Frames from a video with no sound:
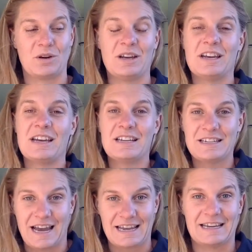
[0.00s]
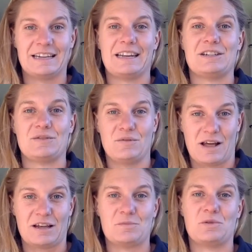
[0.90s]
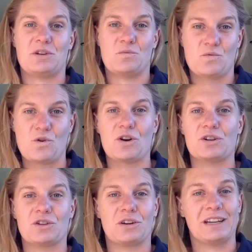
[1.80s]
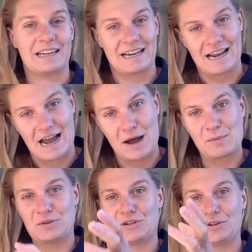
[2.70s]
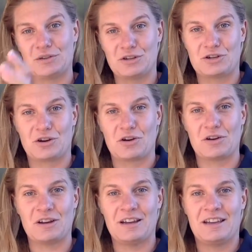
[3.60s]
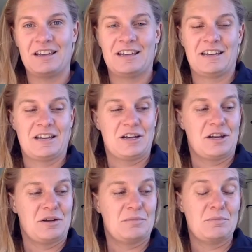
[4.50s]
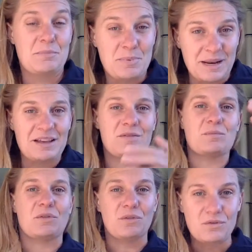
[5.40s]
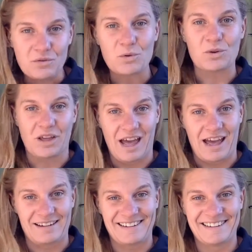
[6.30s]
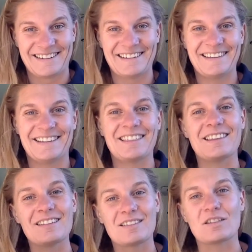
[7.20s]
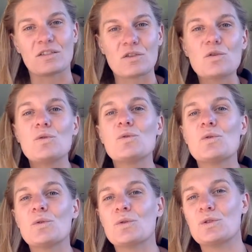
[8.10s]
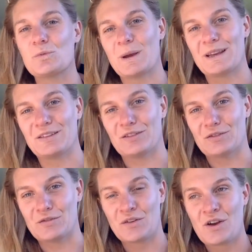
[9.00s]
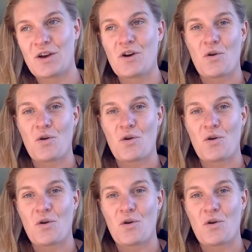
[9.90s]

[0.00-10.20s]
were taken and developed and worked on leading up to the show. But even before that, there's this huge piece of